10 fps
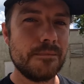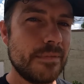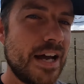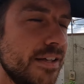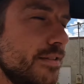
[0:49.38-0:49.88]

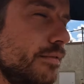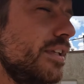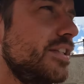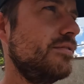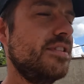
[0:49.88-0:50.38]
Alex, I'm gonna
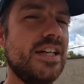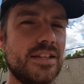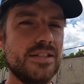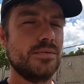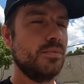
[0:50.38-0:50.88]
let you take
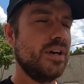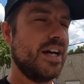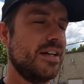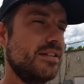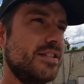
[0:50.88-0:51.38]
this
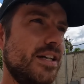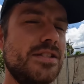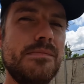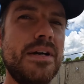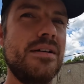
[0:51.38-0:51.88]
away. Yep.
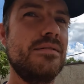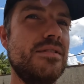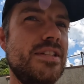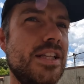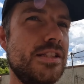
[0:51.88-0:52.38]

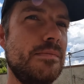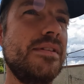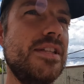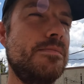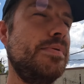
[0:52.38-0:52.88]
Tell us
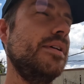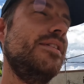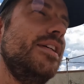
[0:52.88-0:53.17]
about this build that